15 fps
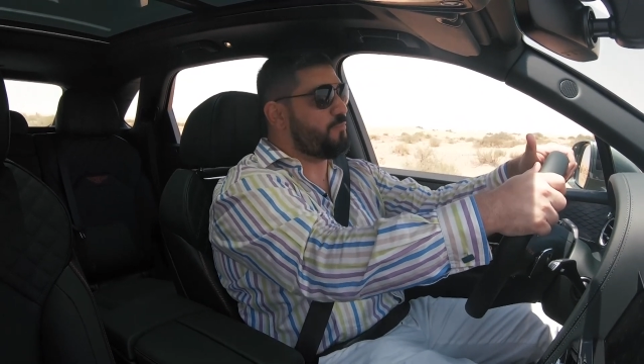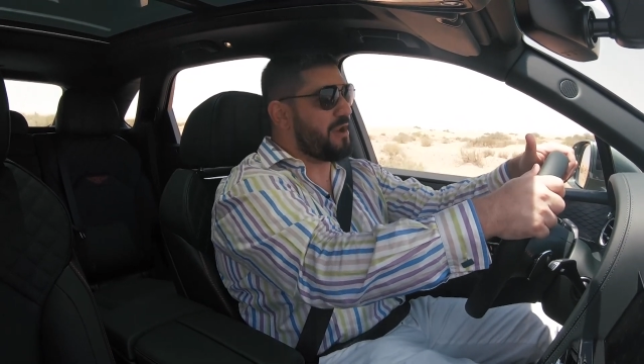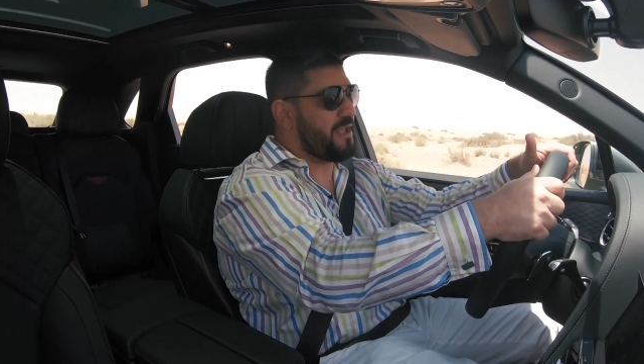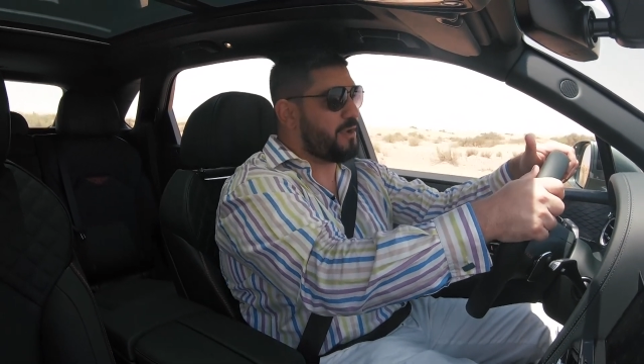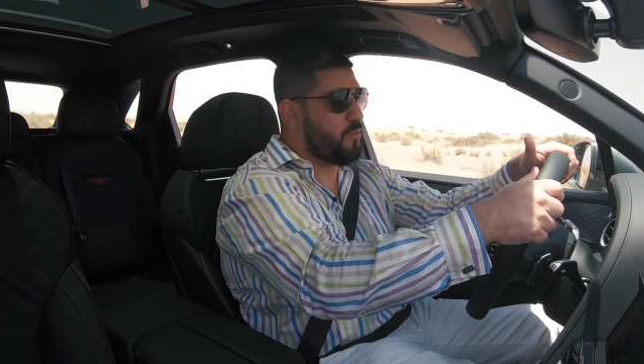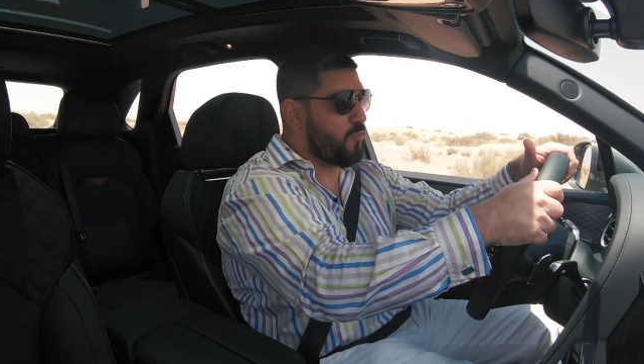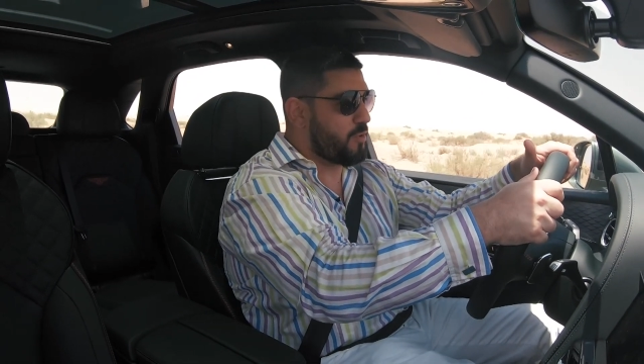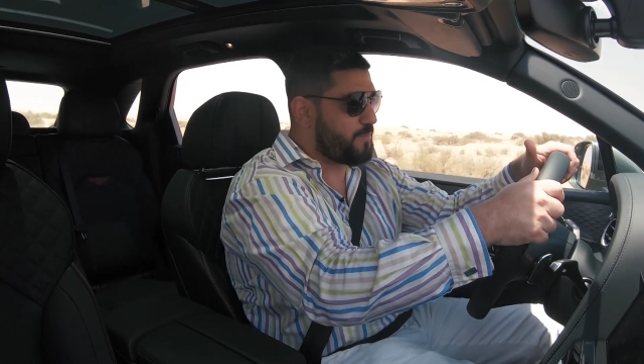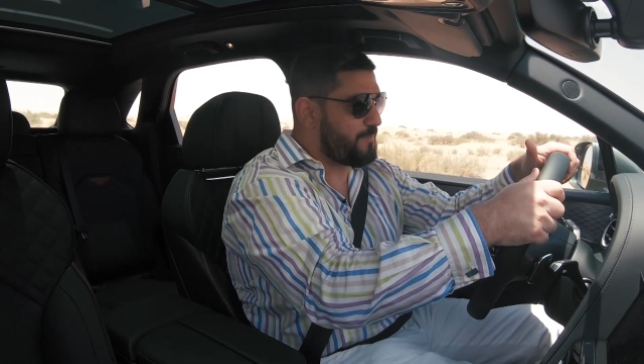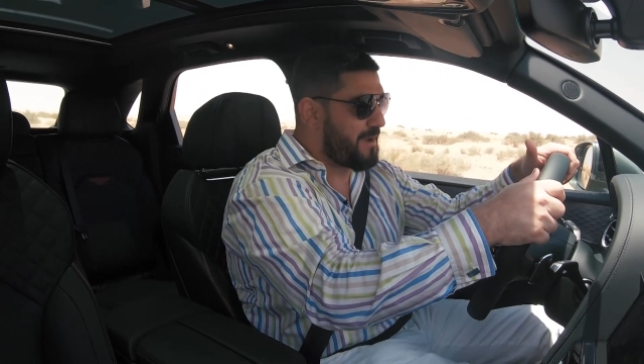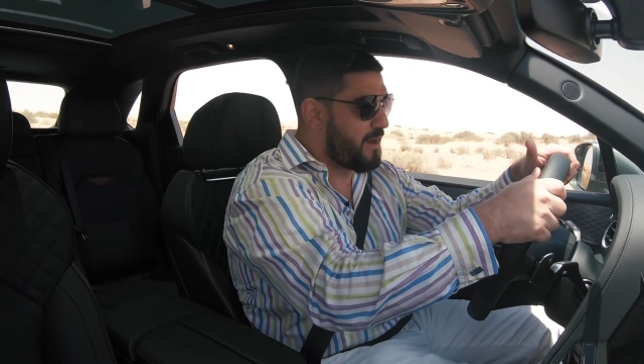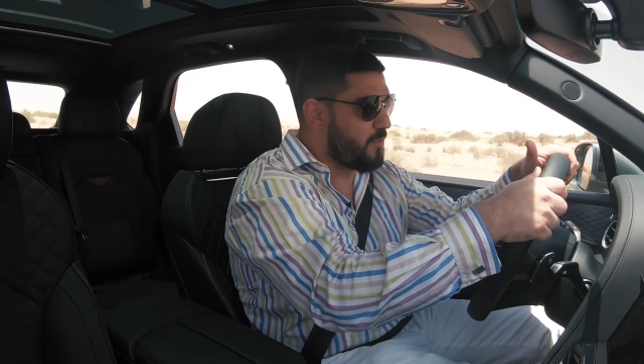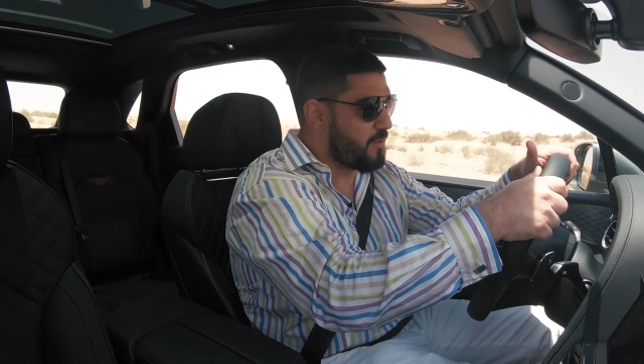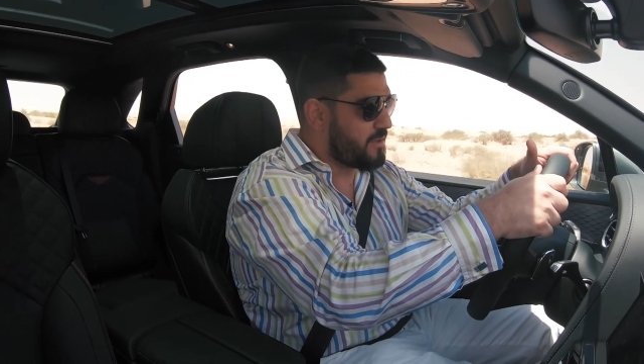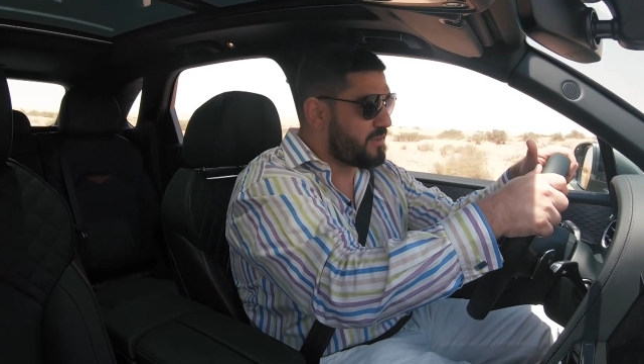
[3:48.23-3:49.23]
brake
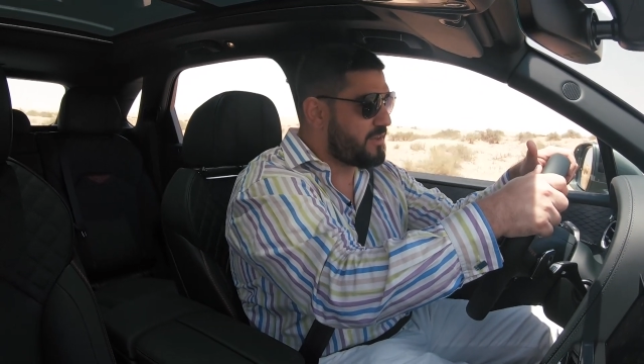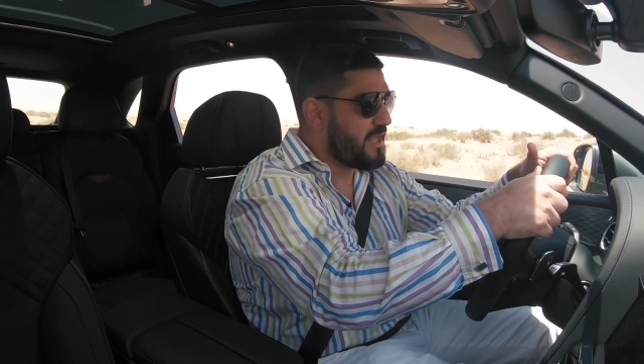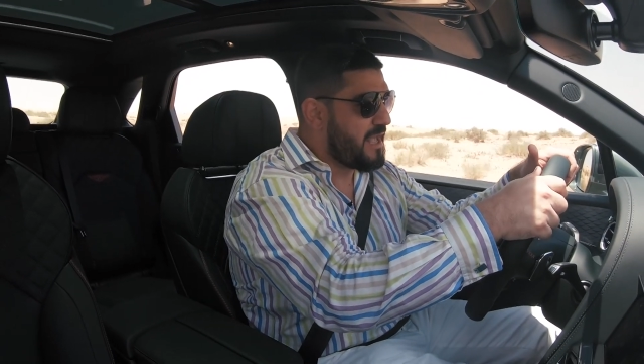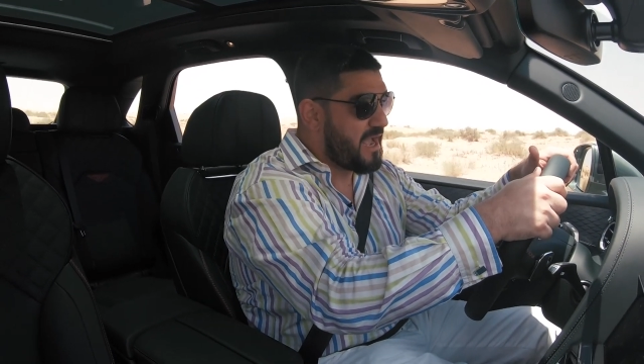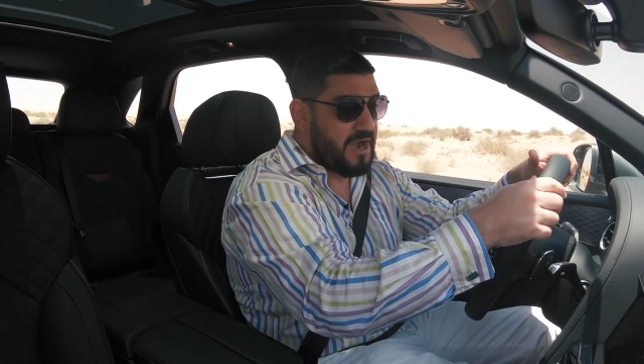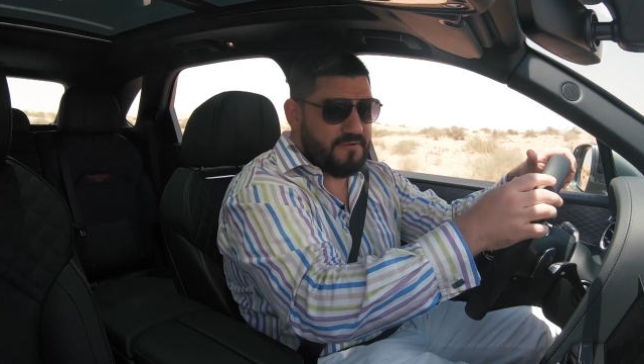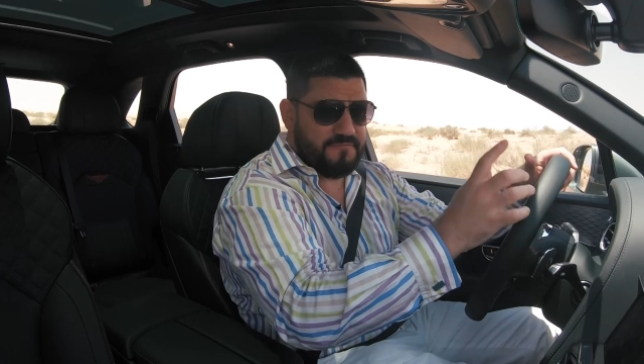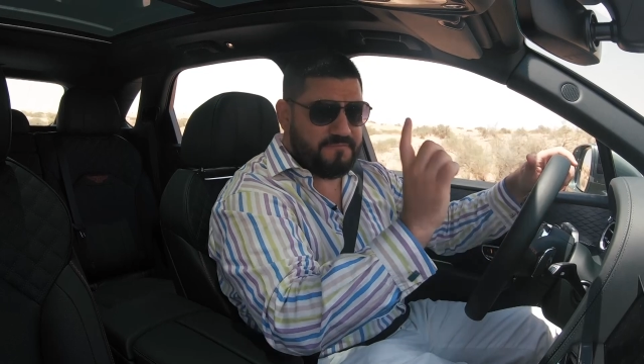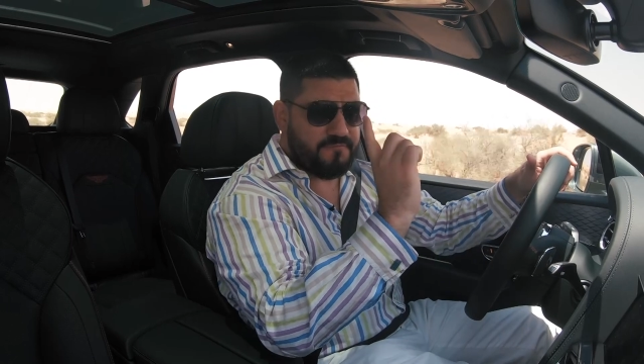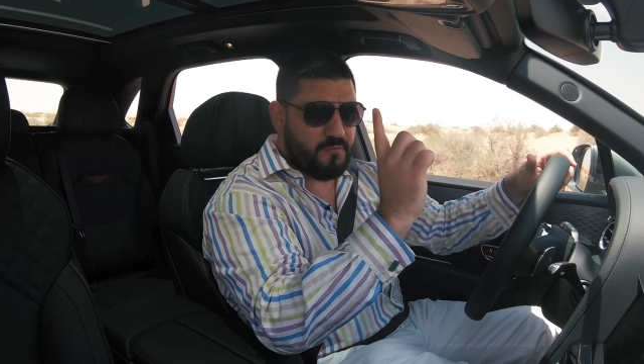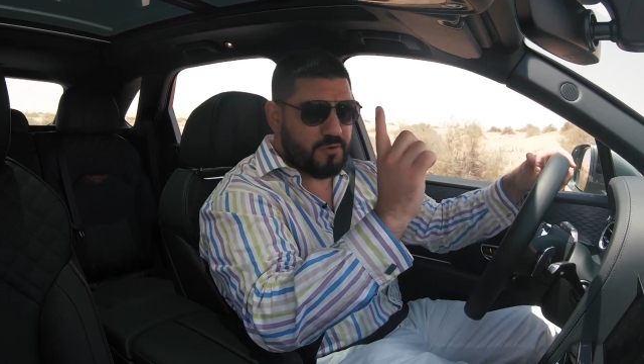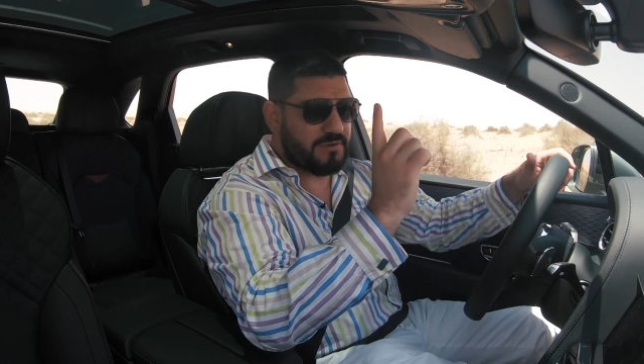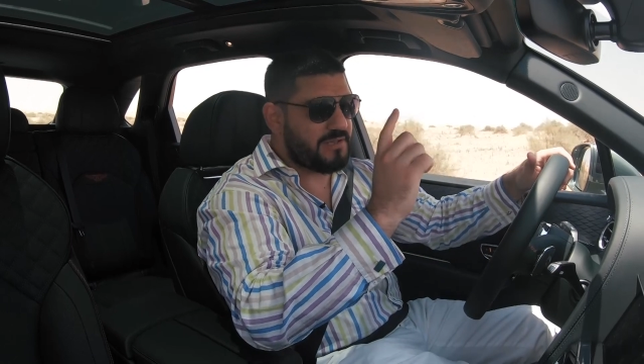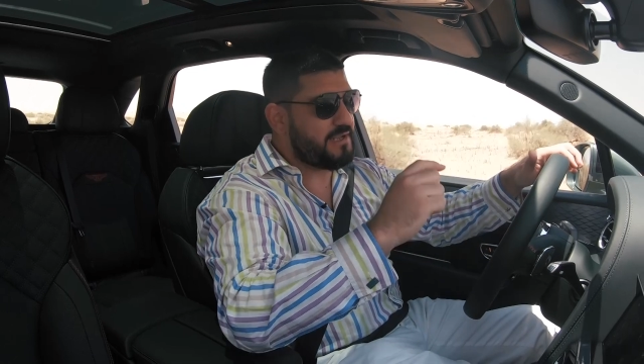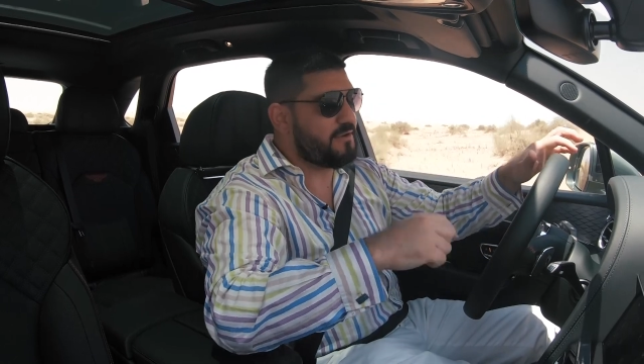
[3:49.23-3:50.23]
horsepowers, a
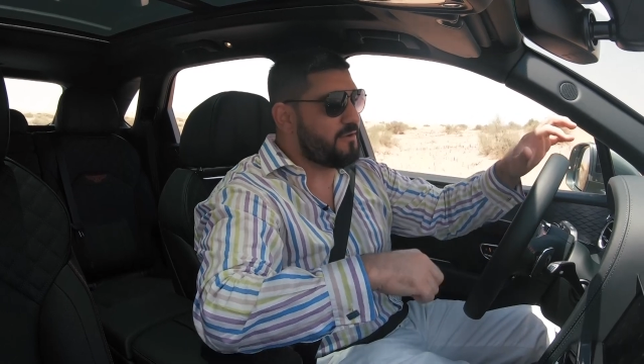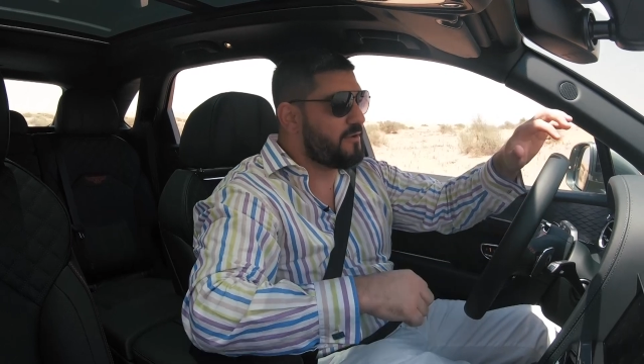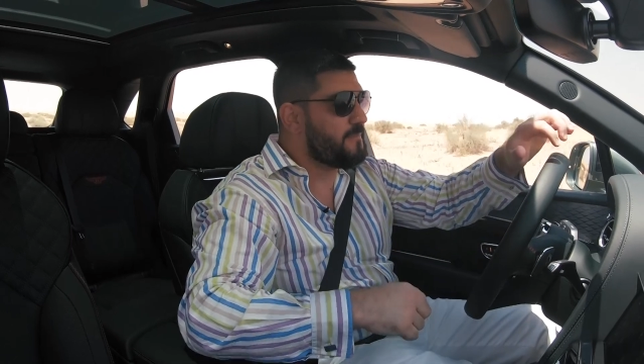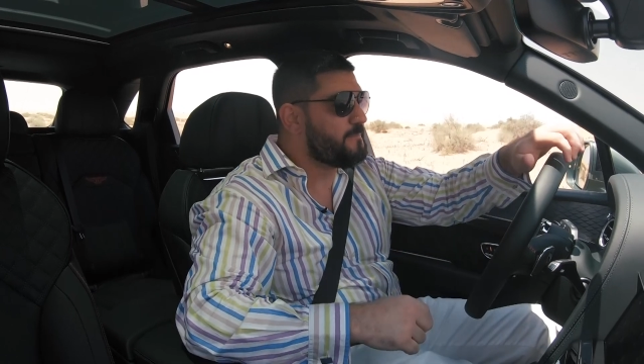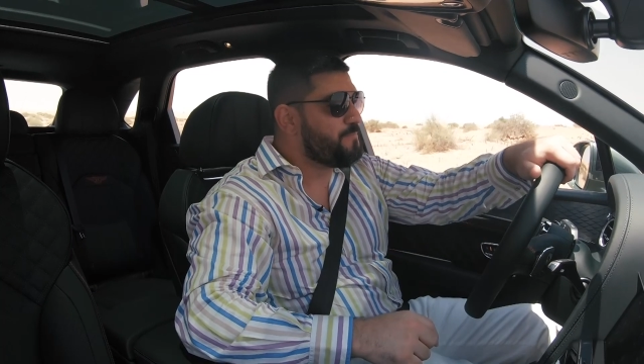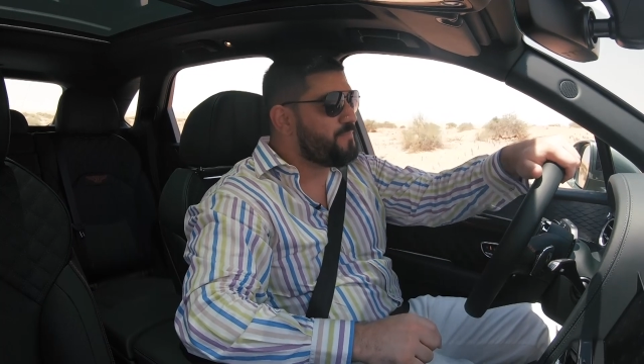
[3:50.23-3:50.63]
four liter,